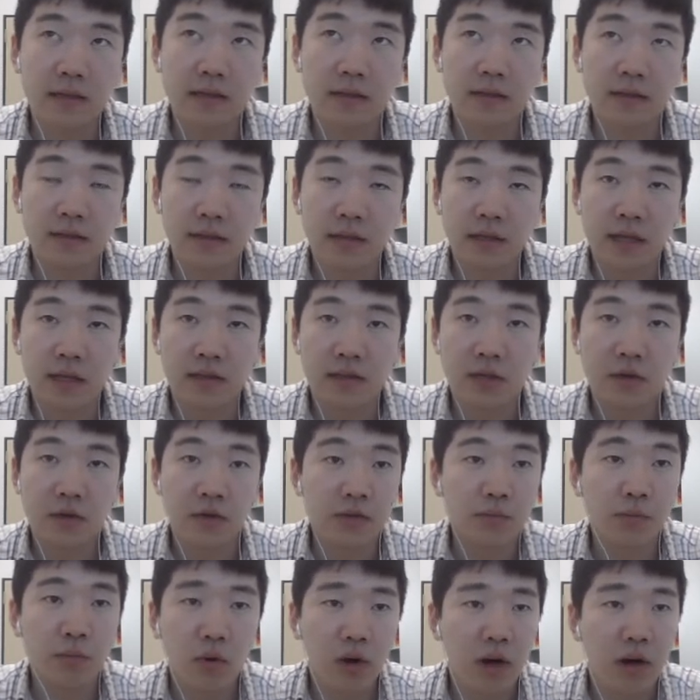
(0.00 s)
there is
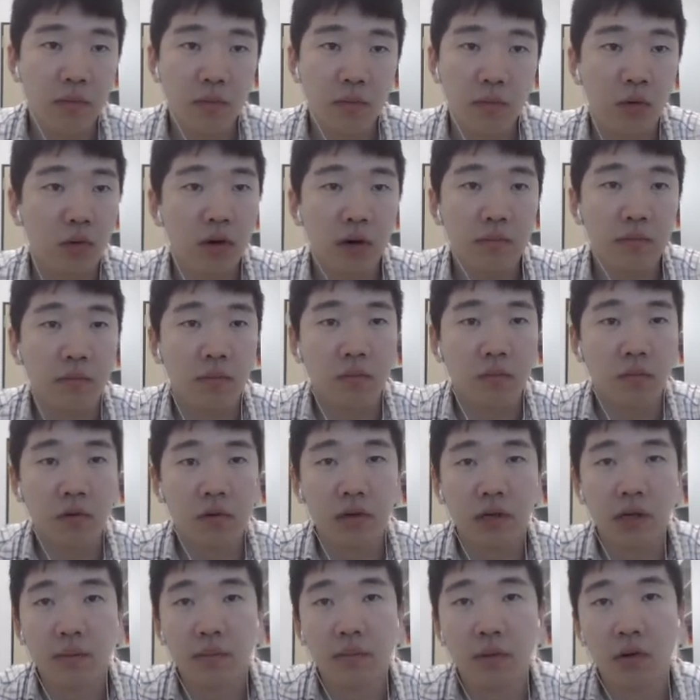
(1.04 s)
more
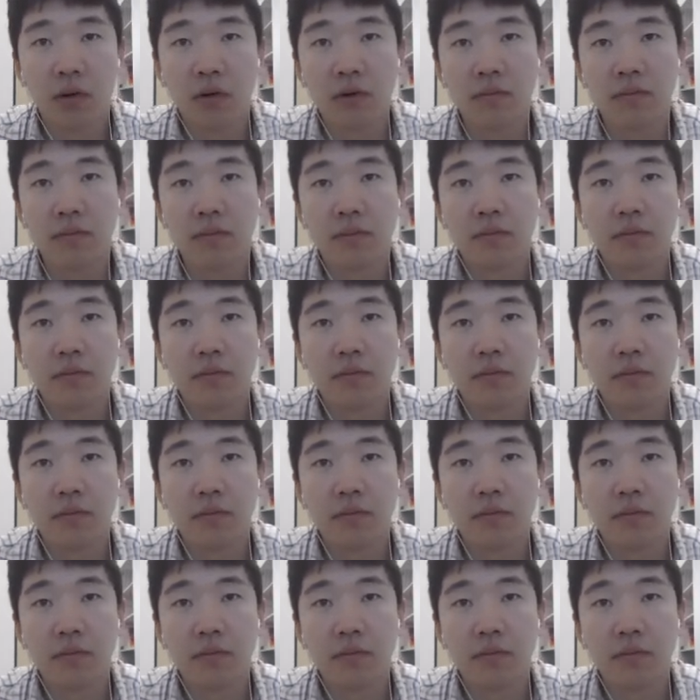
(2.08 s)
number of